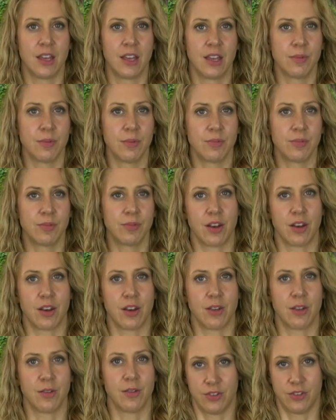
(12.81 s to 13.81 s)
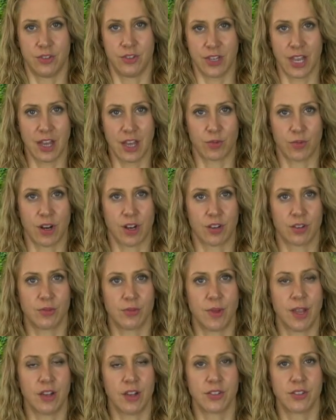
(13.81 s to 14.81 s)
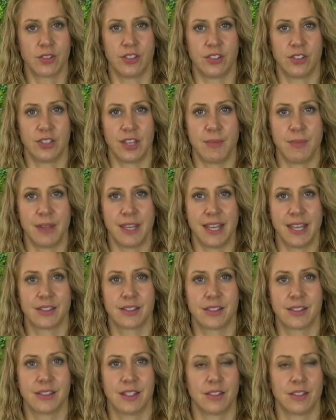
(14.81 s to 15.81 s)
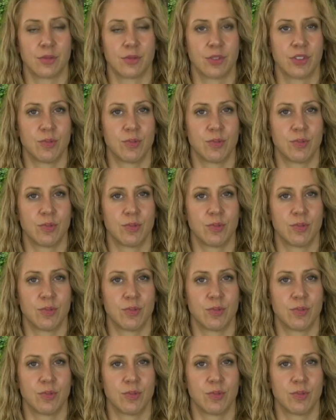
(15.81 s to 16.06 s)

Sumter County title records may also contain mechanics liens,